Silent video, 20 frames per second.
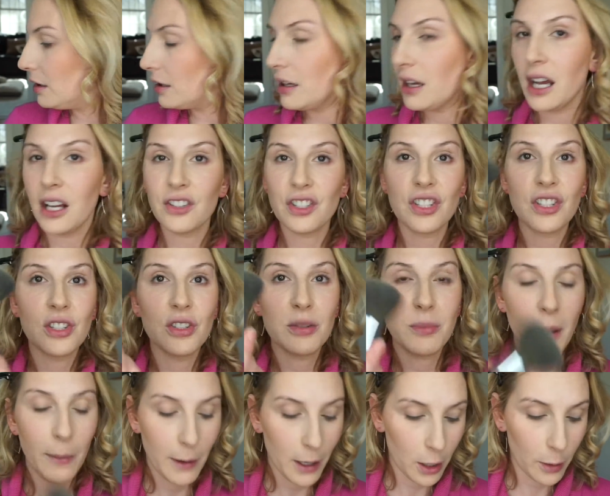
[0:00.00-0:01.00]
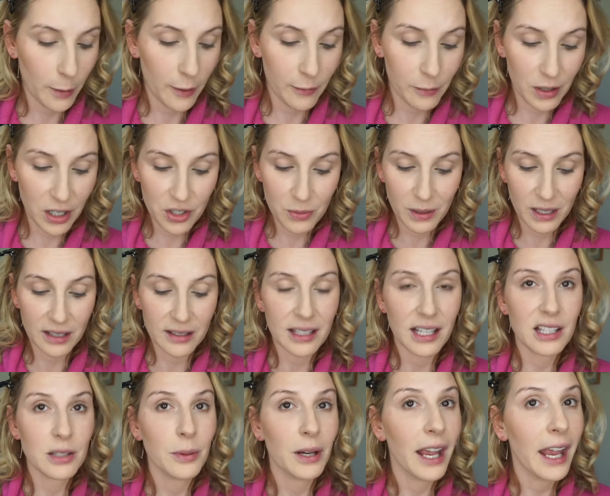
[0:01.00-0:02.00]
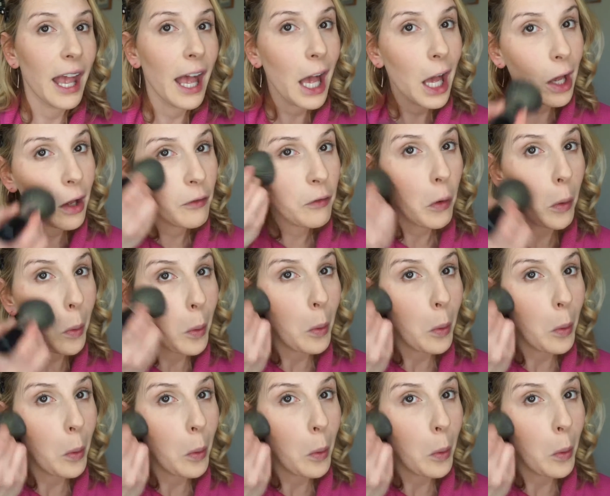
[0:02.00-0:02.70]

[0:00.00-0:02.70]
I'll just use my powder puff brush because that's what I have.